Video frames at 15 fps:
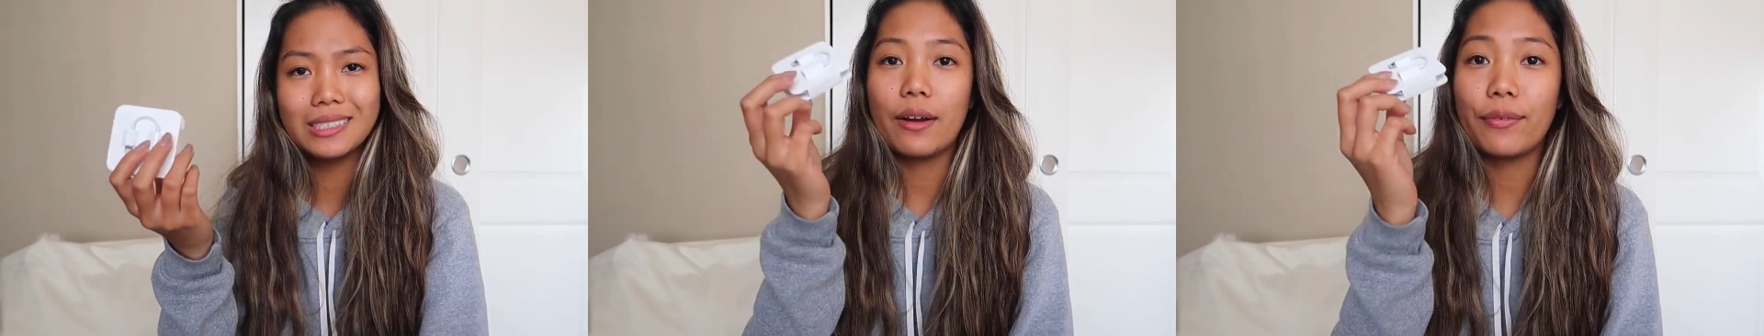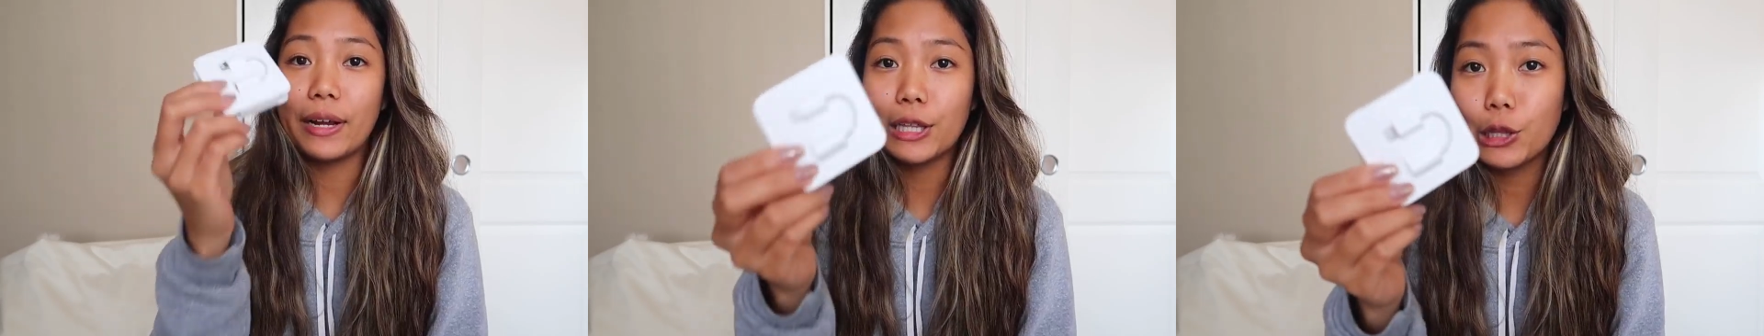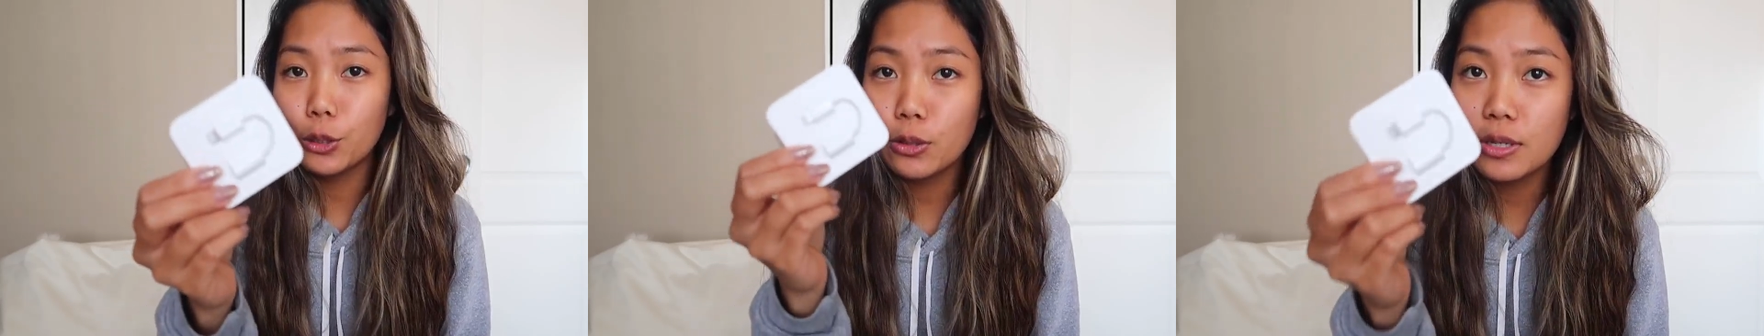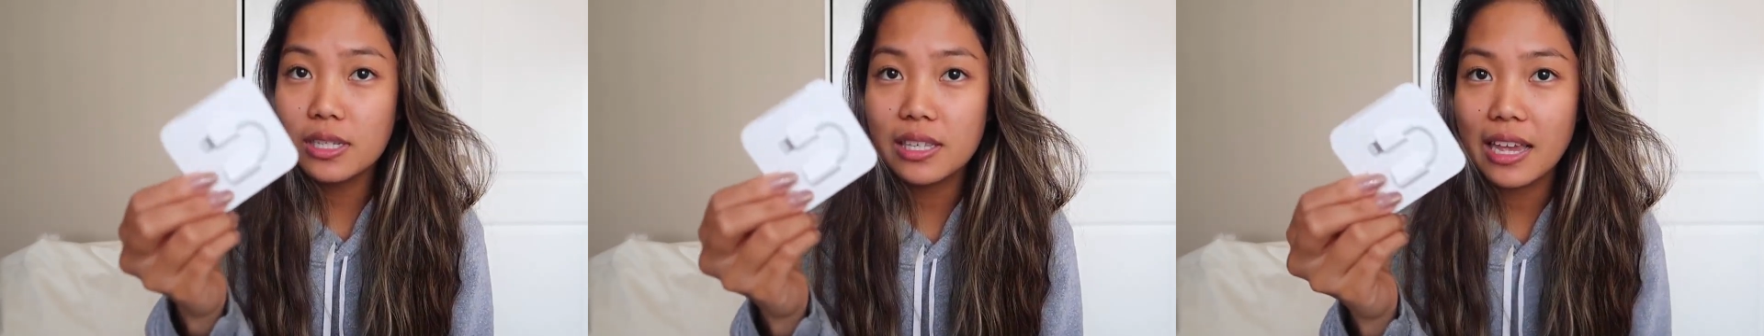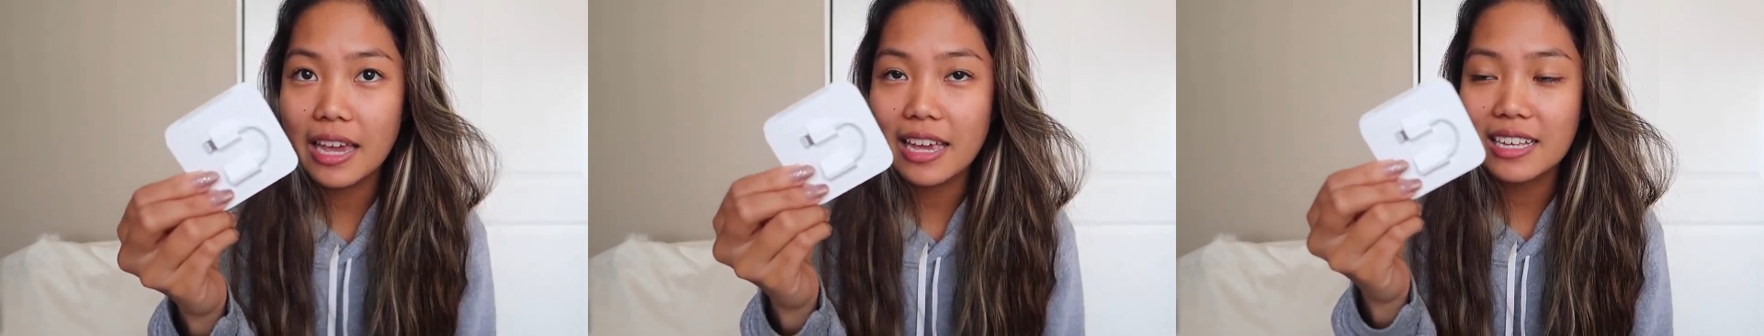And if I
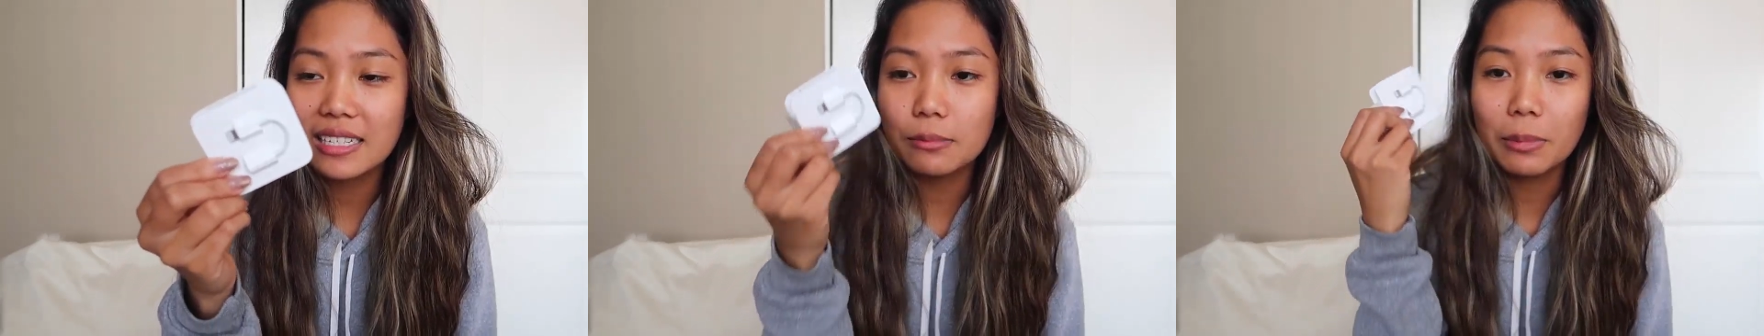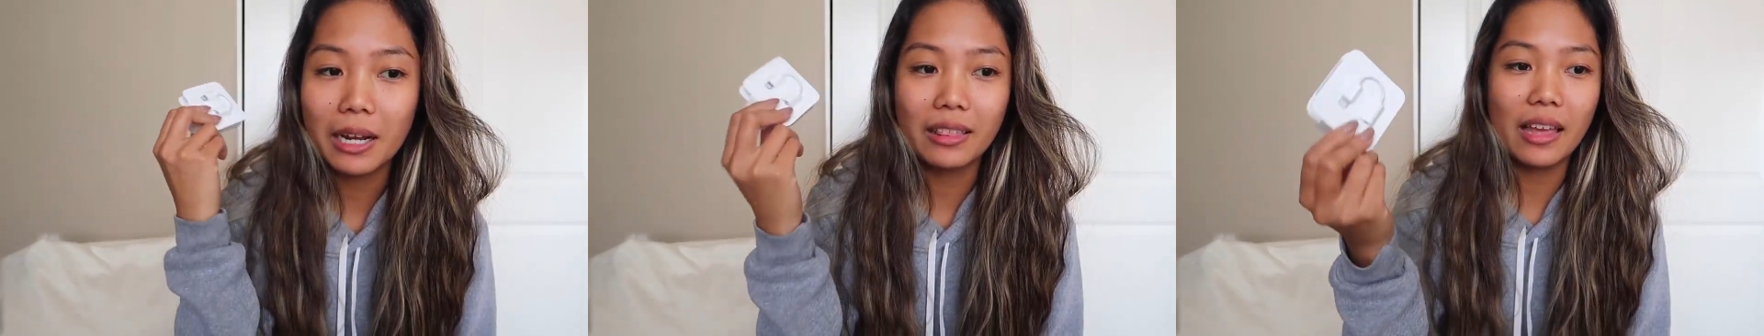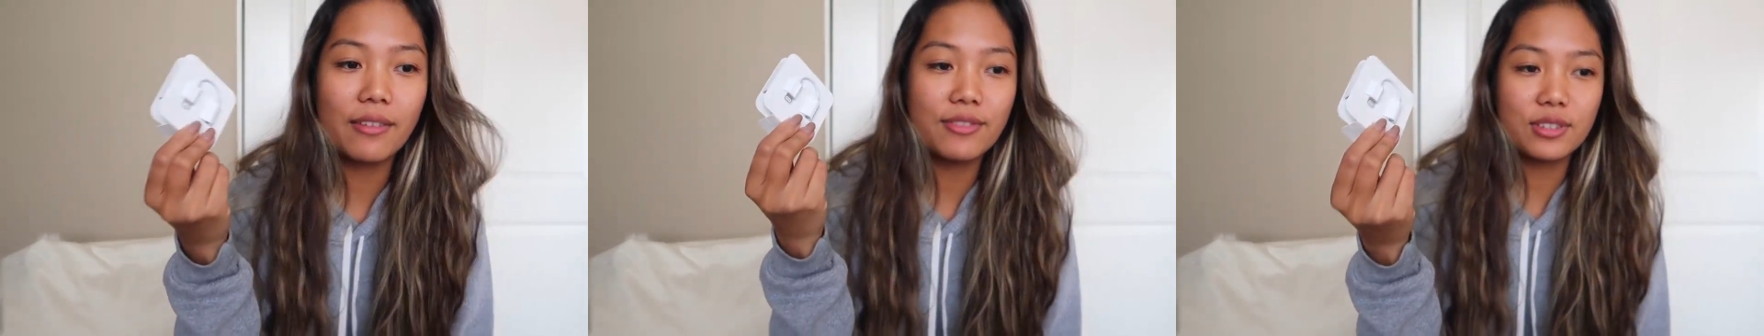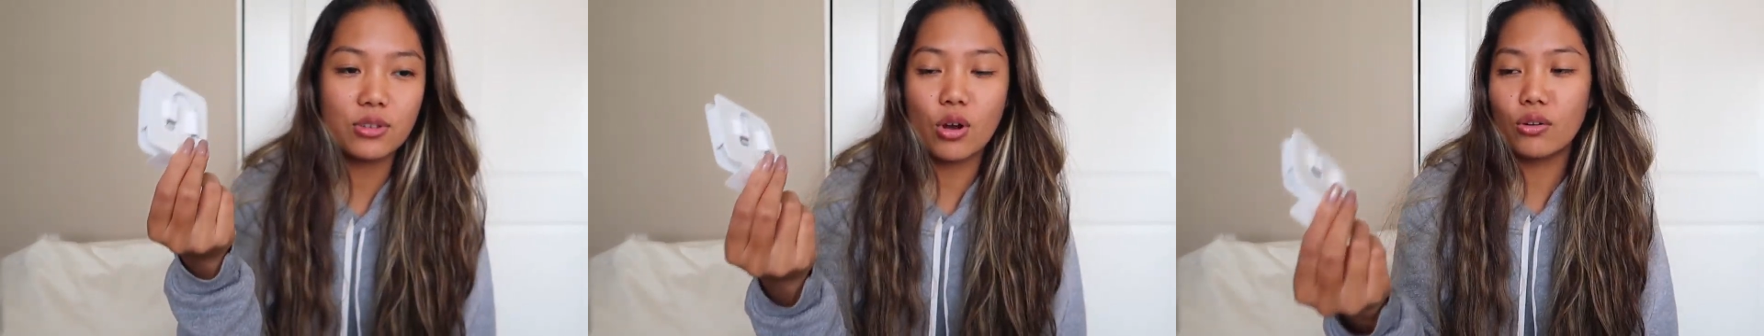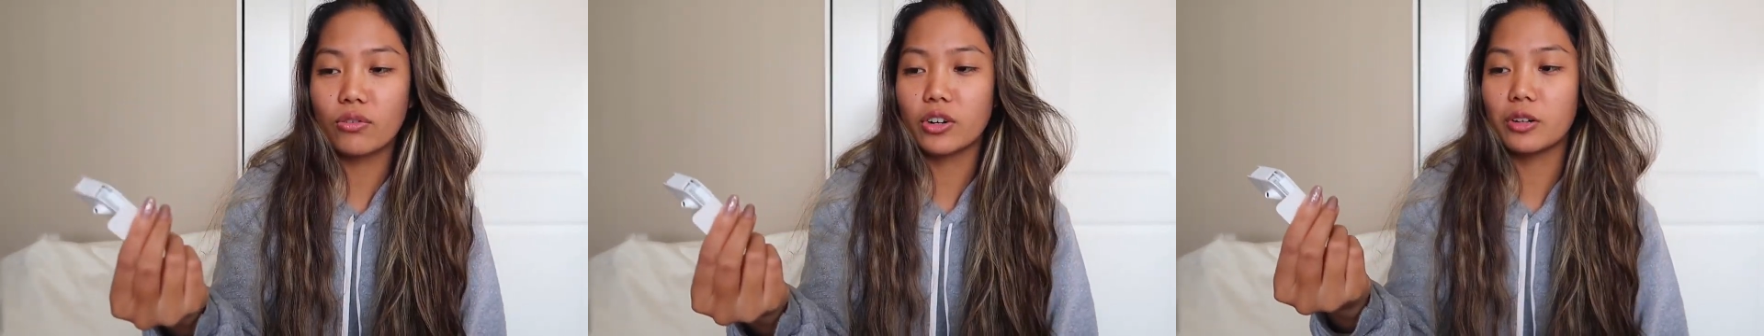lose this, my life
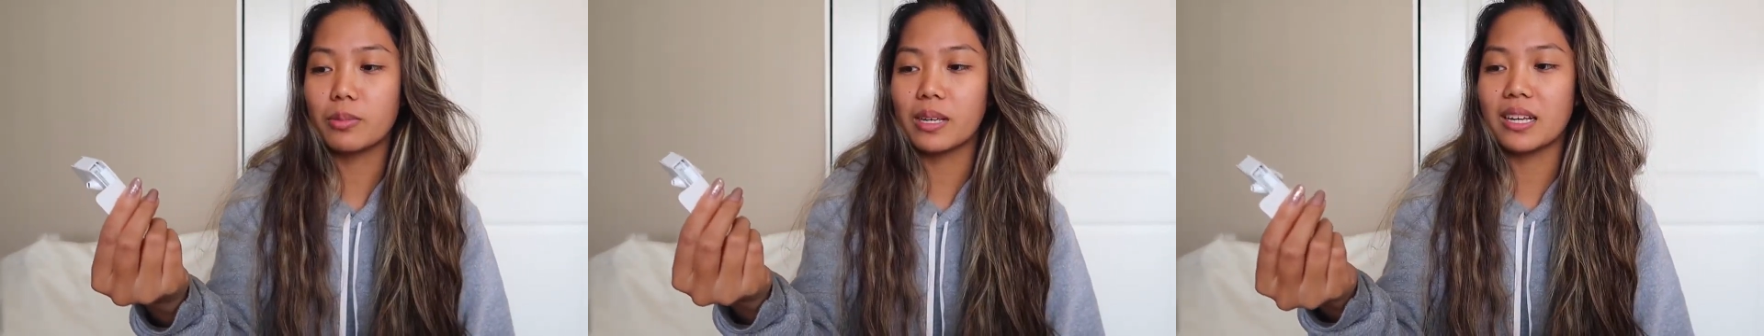is over